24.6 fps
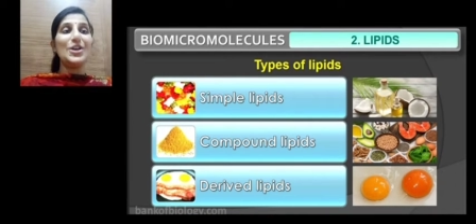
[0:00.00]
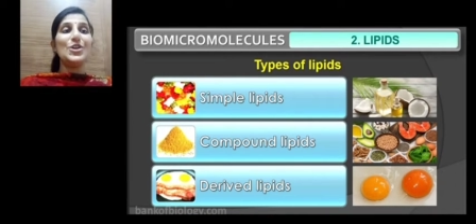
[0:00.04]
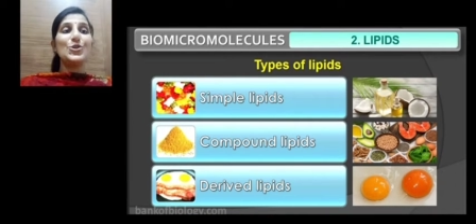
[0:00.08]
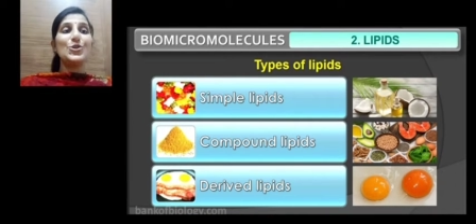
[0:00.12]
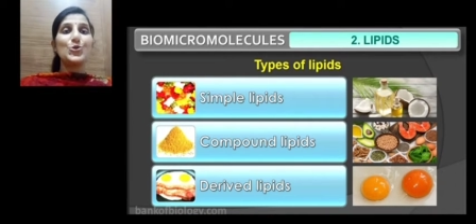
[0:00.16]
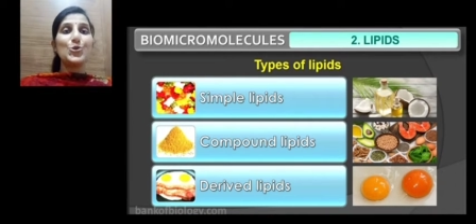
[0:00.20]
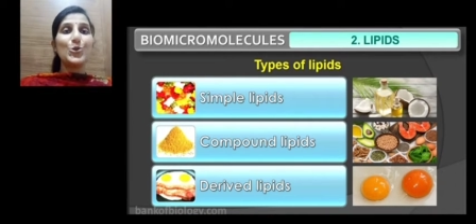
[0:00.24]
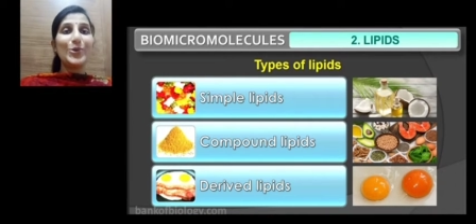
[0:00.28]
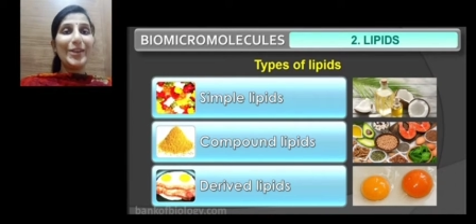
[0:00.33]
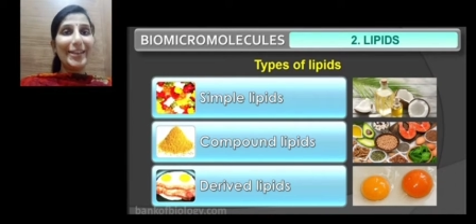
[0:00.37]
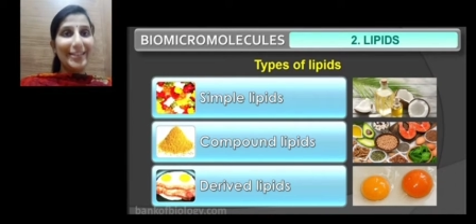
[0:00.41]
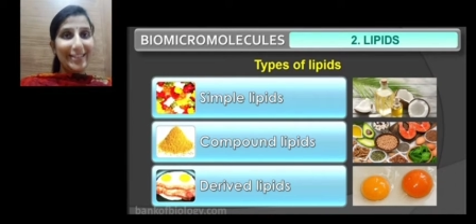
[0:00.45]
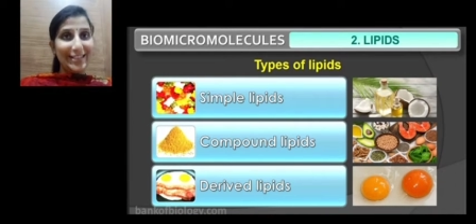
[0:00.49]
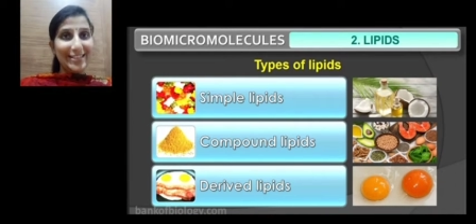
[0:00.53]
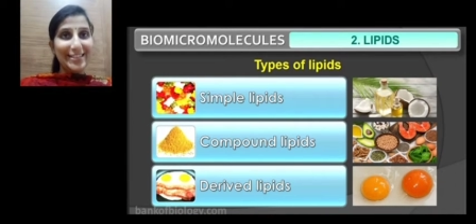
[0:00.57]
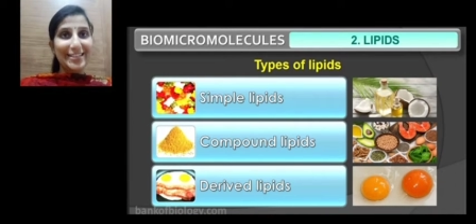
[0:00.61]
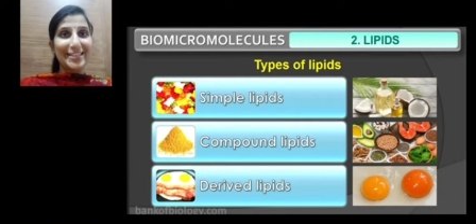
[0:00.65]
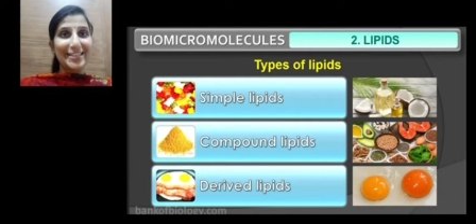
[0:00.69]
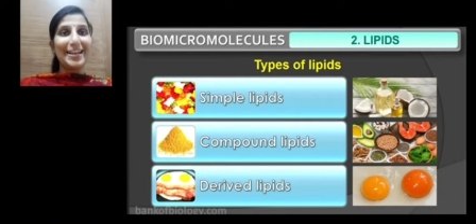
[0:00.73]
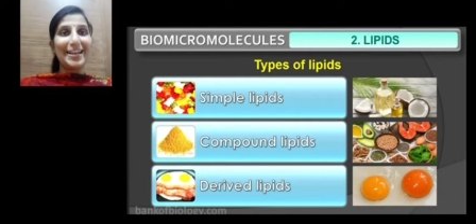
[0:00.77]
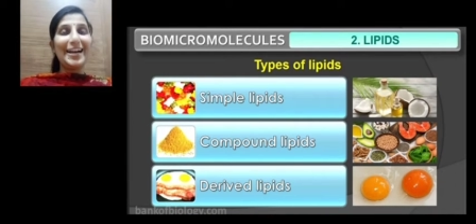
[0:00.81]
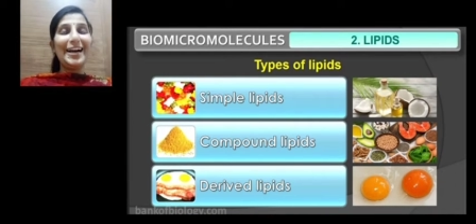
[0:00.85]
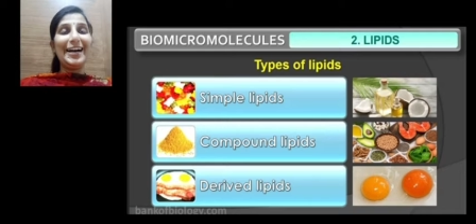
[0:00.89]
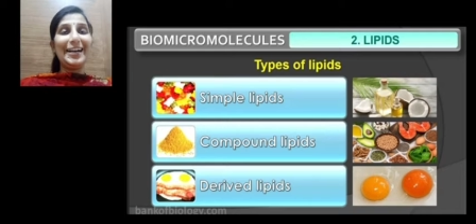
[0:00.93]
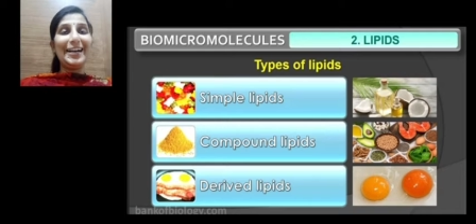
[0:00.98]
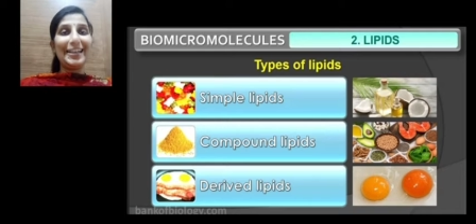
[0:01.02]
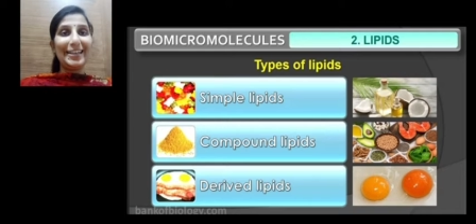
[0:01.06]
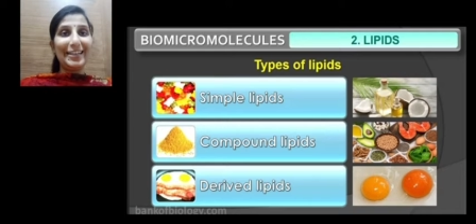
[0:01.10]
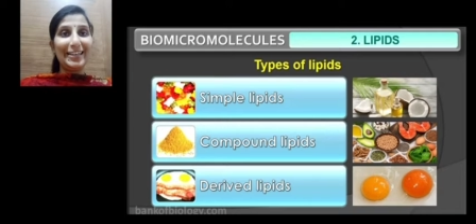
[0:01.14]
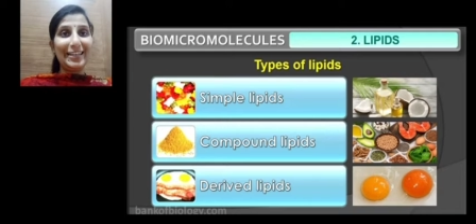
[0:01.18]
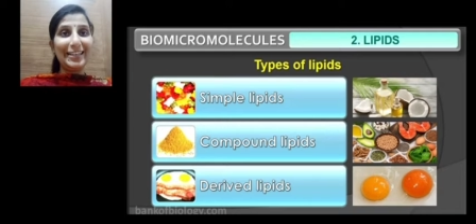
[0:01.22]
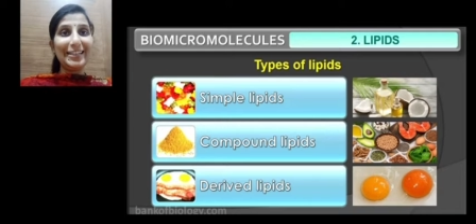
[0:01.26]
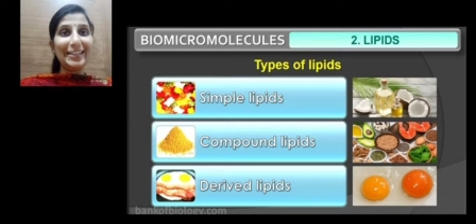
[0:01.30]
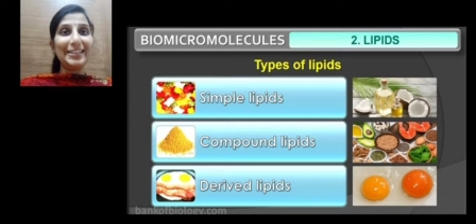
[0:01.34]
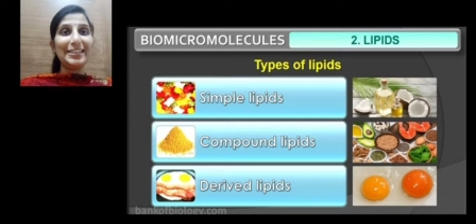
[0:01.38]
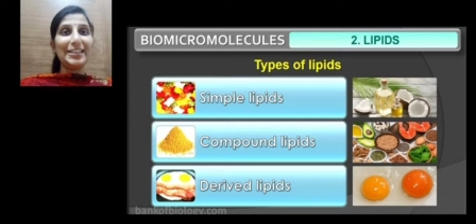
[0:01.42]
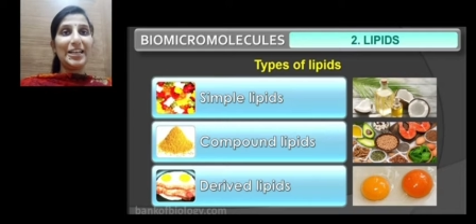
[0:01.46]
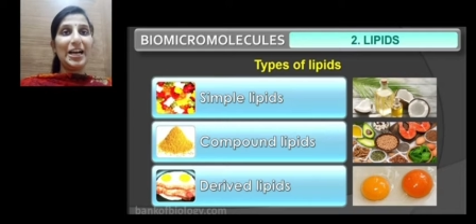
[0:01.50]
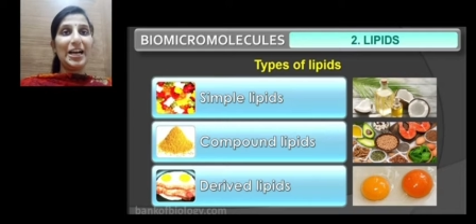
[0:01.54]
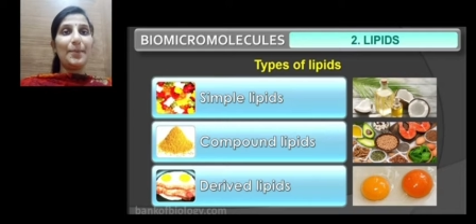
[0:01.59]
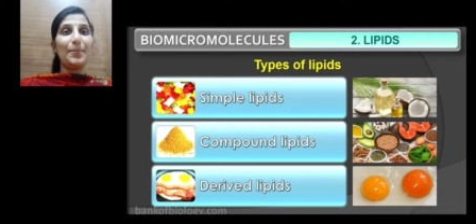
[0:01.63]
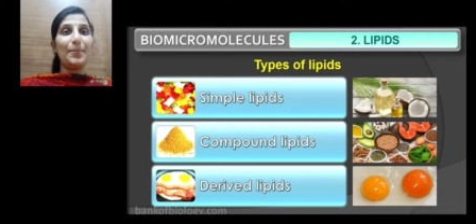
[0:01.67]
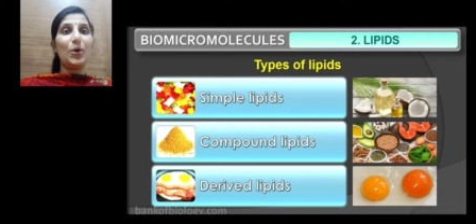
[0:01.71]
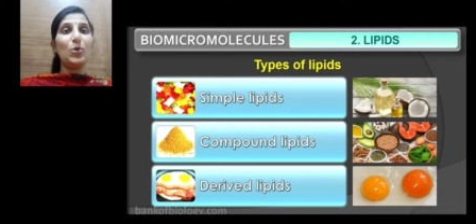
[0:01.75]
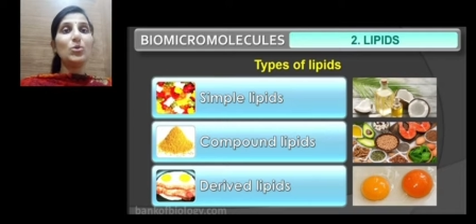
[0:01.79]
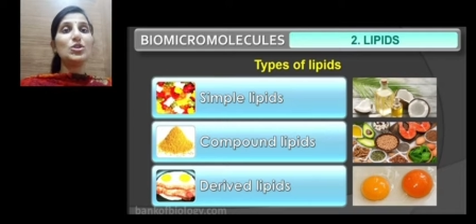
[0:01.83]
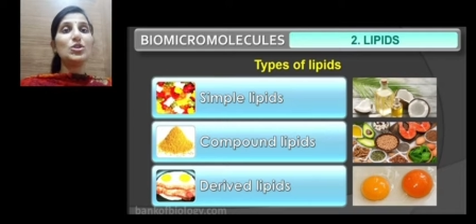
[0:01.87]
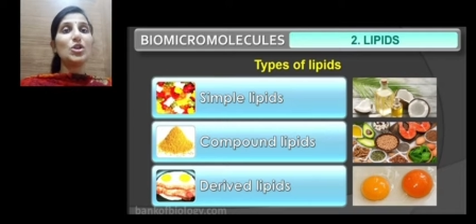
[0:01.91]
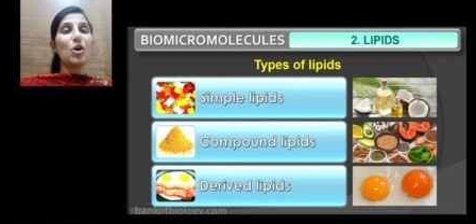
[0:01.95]
So let us learn
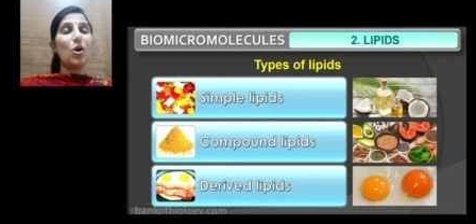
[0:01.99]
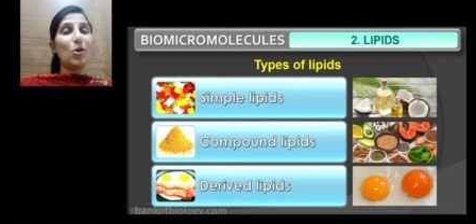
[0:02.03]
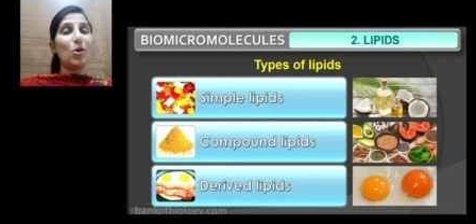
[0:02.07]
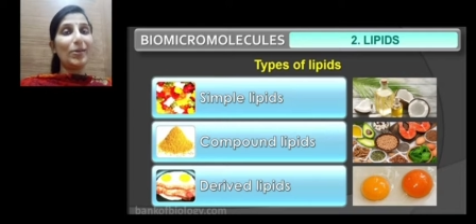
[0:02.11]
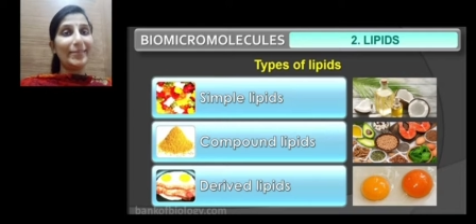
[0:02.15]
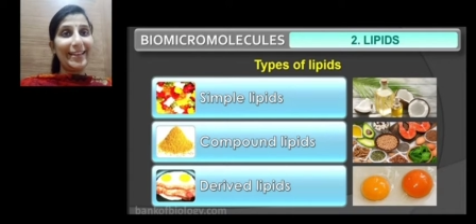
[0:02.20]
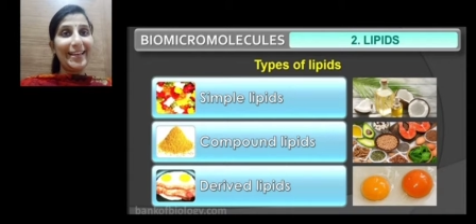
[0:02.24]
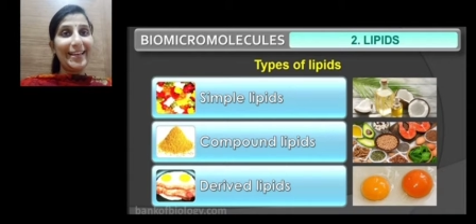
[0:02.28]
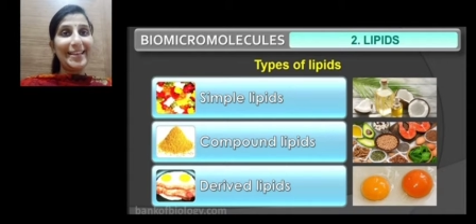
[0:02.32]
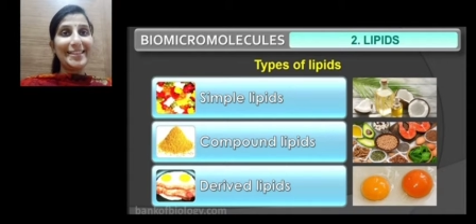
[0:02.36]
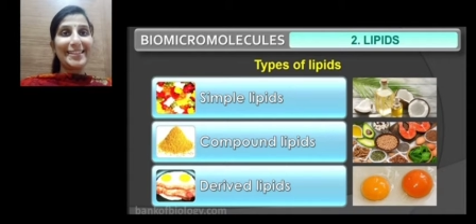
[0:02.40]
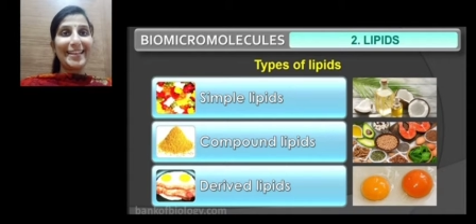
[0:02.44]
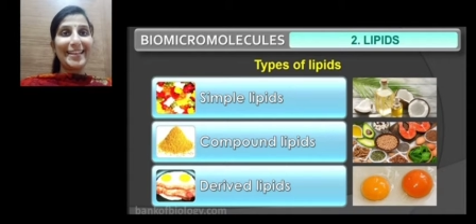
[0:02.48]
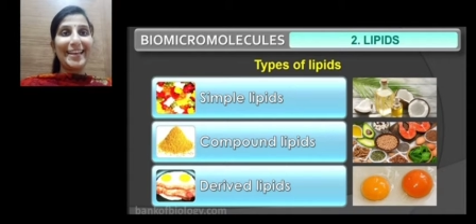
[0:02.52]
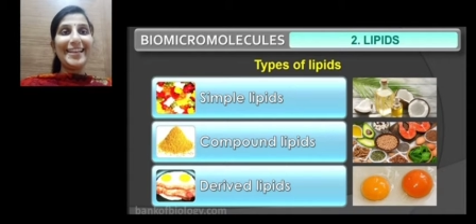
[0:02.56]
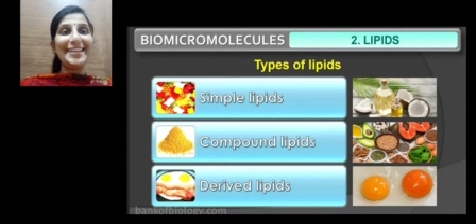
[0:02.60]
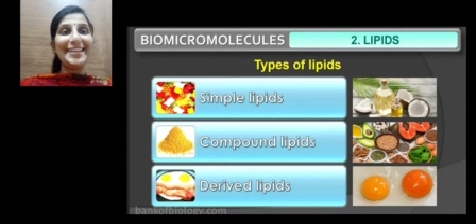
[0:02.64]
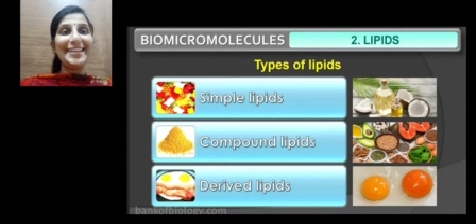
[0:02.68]
about all these in